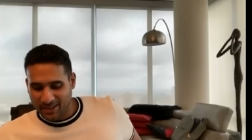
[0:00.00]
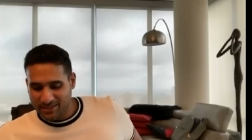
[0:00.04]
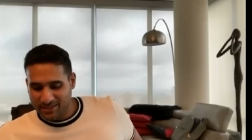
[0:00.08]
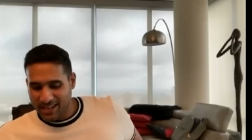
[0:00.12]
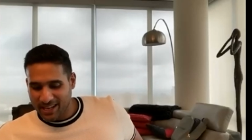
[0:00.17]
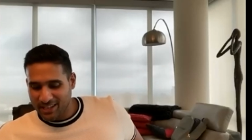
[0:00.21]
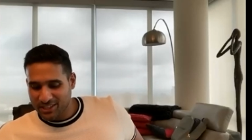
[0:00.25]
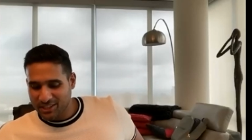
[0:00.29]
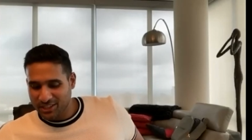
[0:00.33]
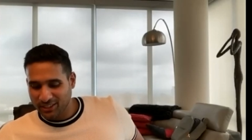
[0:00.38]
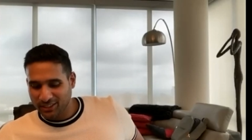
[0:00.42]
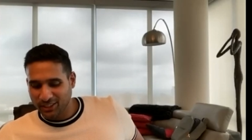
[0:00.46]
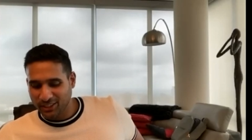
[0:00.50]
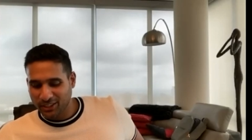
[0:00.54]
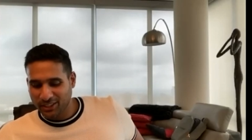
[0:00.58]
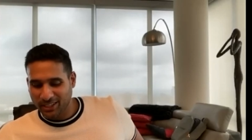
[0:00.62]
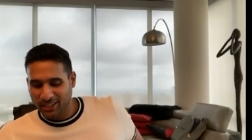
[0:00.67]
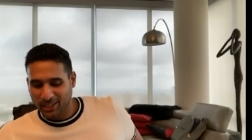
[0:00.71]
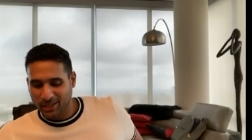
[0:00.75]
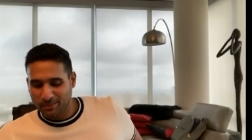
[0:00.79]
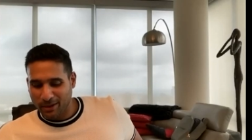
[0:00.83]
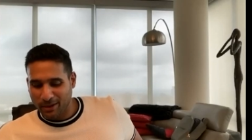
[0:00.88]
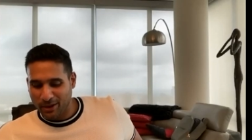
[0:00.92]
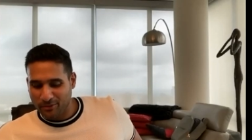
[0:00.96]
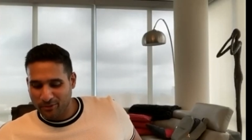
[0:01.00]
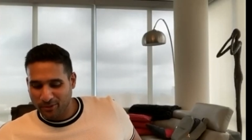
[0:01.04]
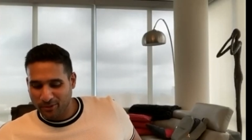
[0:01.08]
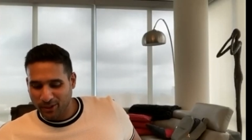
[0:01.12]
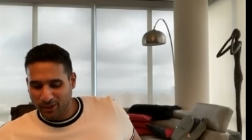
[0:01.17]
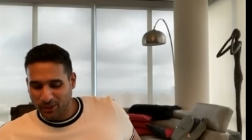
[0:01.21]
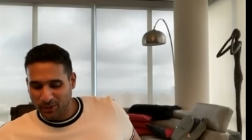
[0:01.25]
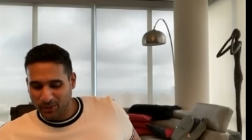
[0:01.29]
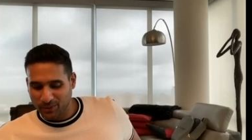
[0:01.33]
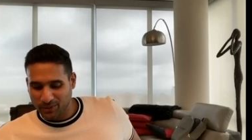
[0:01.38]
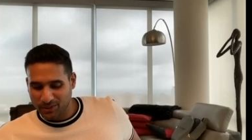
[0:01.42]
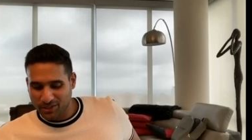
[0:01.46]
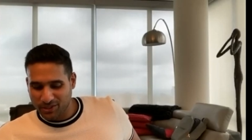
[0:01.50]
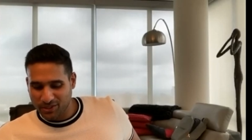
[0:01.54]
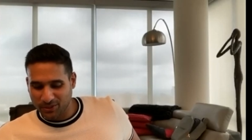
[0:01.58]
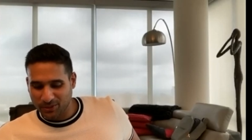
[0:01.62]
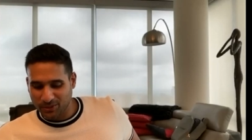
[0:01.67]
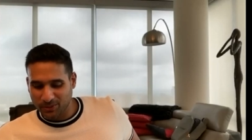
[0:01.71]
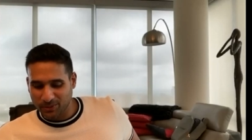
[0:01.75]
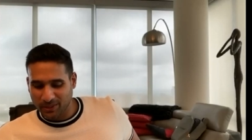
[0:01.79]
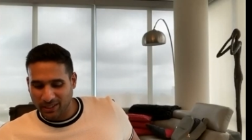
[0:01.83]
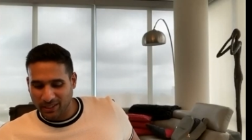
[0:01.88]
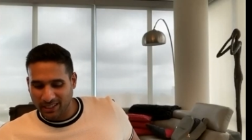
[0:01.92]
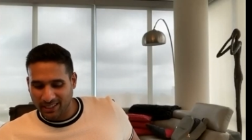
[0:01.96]
I was actually looking in my phone
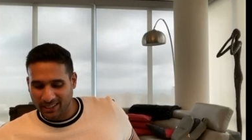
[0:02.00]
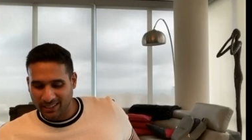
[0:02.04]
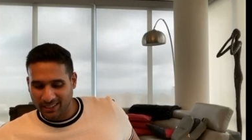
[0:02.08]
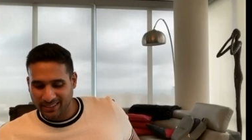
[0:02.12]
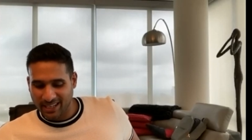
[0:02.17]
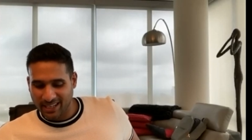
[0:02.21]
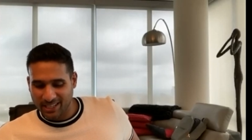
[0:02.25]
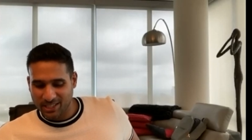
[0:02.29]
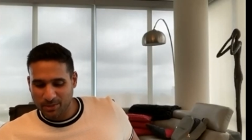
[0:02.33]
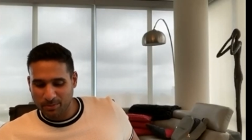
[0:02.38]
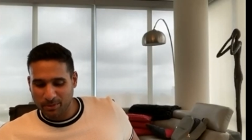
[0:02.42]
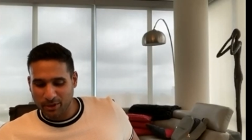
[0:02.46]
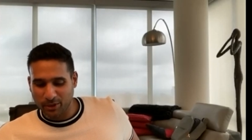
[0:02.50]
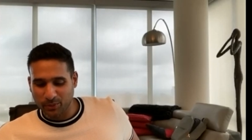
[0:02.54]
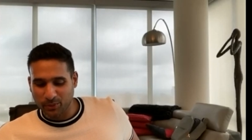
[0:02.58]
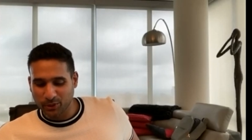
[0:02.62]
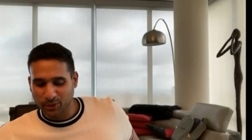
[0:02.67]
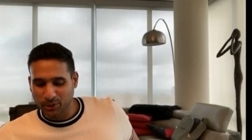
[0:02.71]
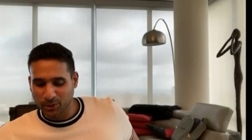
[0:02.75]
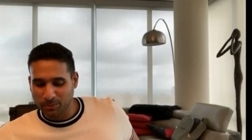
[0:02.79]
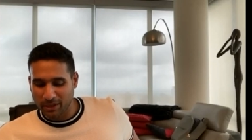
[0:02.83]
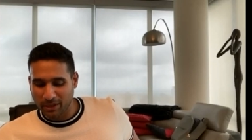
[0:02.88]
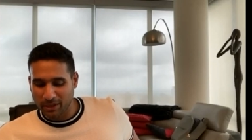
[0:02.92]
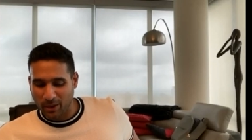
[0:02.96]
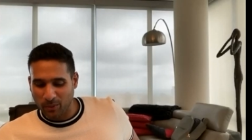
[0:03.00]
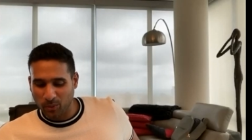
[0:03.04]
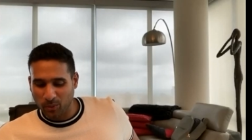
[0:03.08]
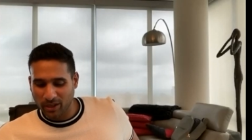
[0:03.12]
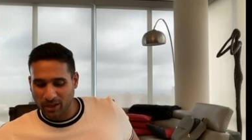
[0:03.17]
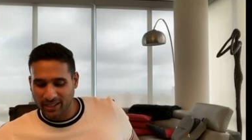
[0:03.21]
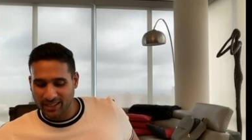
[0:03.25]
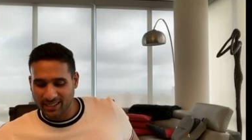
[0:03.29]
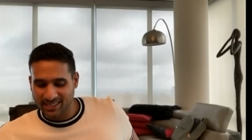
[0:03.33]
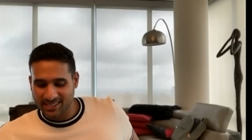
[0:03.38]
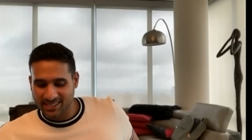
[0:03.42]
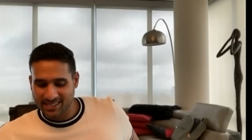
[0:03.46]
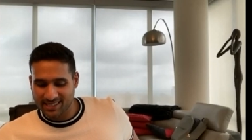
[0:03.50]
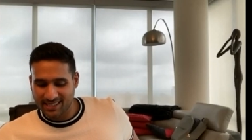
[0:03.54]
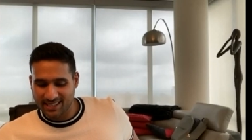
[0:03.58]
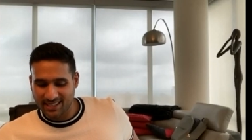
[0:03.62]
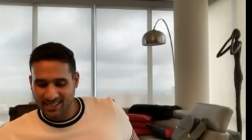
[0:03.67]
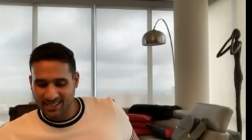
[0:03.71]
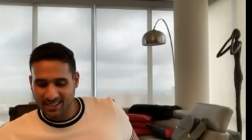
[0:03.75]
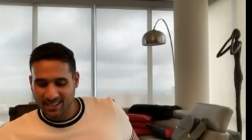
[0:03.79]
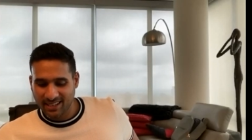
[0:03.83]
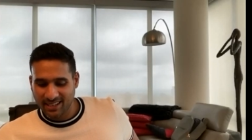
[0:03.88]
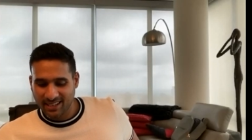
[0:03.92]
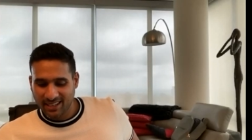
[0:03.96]
to, not to be rude, but I wanted to
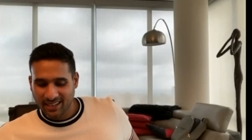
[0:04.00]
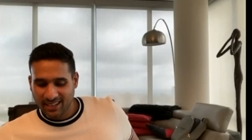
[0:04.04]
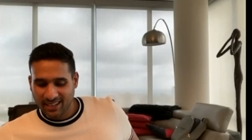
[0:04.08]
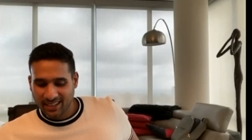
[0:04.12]
see,